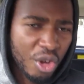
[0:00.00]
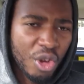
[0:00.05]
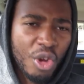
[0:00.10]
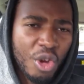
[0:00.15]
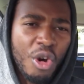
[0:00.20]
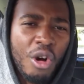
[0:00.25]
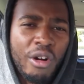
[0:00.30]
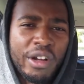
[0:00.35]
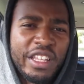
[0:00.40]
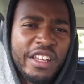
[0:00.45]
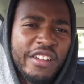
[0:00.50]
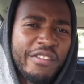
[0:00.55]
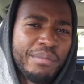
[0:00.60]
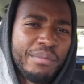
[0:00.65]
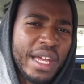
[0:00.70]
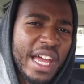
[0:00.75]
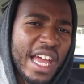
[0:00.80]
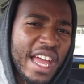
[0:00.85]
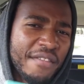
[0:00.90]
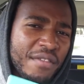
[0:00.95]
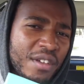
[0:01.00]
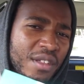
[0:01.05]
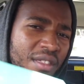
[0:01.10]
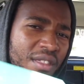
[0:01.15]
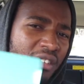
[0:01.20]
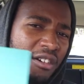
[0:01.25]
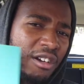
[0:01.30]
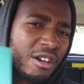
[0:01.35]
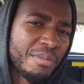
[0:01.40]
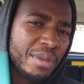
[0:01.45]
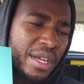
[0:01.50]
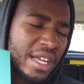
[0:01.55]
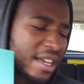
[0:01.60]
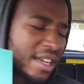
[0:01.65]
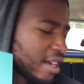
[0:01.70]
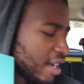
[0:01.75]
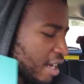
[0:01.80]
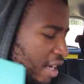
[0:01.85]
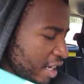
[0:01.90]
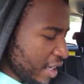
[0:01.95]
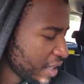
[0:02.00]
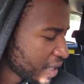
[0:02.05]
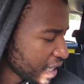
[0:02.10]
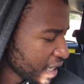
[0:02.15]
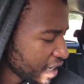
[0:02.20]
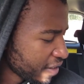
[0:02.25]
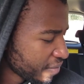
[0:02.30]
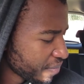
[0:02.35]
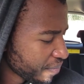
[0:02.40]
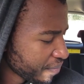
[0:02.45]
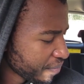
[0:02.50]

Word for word: cognitive behavior therapy. You see,